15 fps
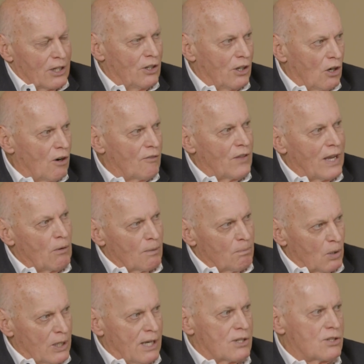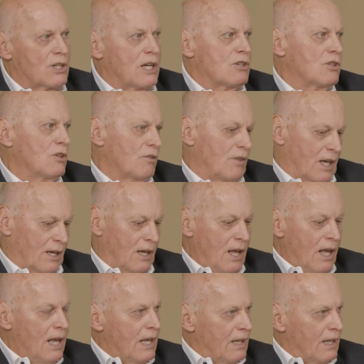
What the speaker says: You know, if they would predecease you, then